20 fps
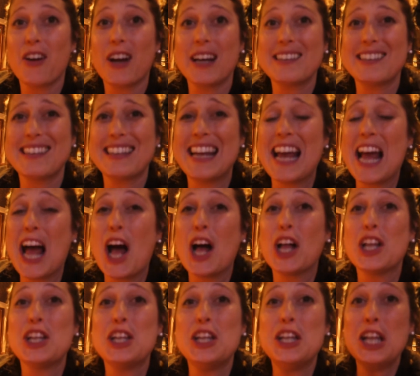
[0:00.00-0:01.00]
I said,
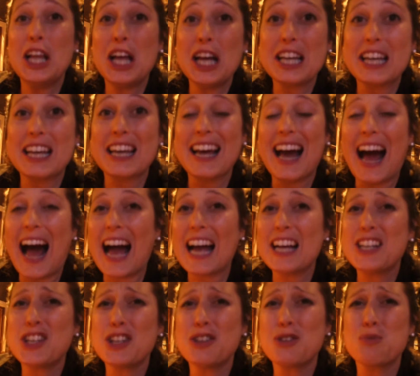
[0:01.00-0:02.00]
look, I
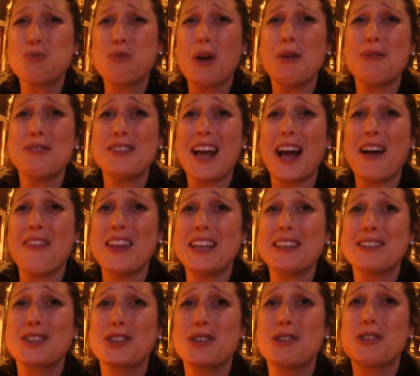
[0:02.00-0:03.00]
just wrote down this